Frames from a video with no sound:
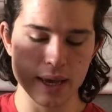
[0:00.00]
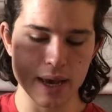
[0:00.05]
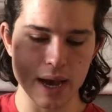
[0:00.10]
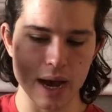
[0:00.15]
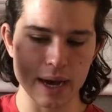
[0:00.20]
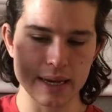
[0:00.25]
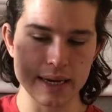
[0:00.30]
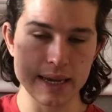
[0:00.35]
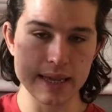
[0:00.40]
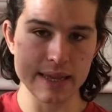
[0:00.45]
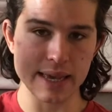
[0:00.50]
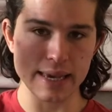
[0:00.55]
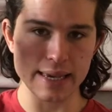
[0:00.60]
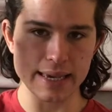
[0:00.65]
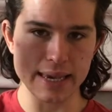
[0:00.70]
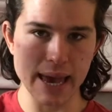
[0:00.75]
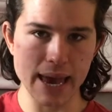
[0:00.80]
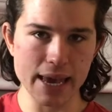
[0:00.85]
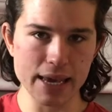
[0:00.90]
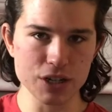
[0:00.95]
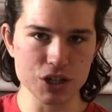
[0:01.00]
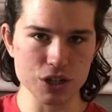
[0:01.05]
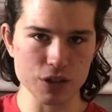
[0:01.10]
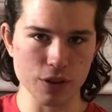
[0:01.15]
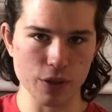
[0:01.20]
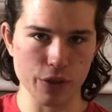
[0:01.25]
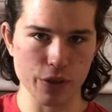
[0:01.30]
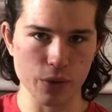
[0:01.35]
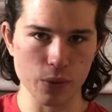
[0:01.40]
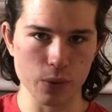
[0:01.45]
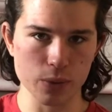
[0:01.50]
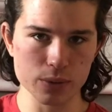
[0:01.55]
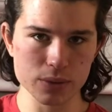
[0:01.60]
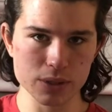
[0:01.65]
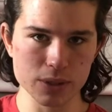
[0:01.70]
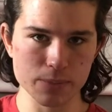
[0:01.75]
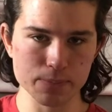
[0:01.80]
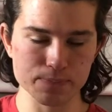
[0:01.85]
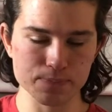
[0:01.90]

I could either engage in the thought,